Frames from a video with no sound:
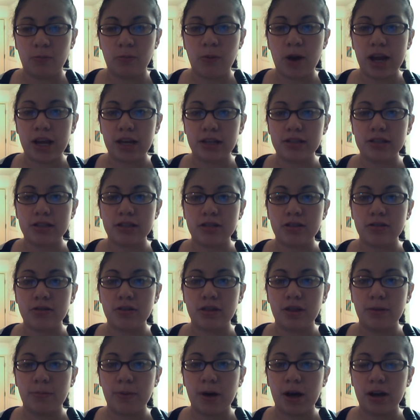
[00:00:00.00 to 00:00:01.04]
wait to
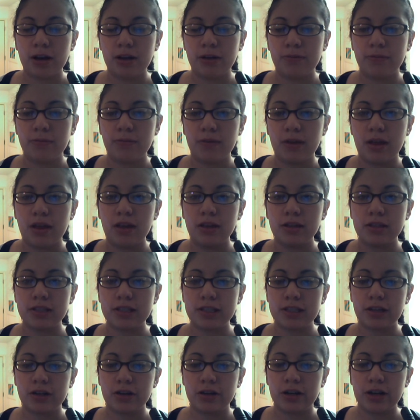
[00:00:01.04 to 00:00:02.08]
do the bottom
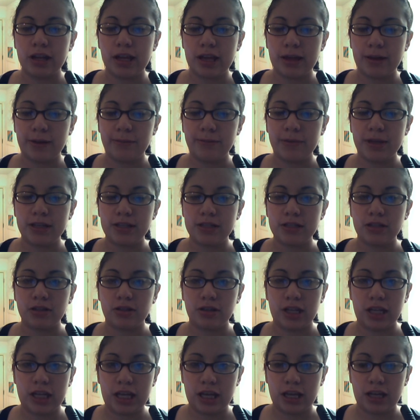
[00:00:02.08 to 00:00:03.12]
skirt hem
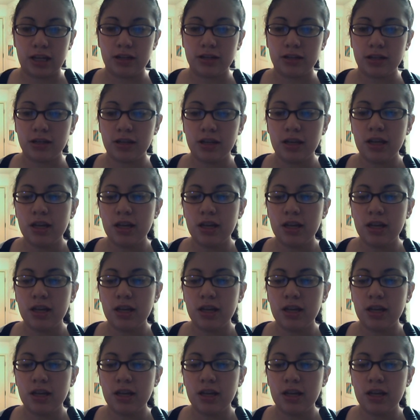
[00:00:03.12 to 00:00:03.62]
until the end.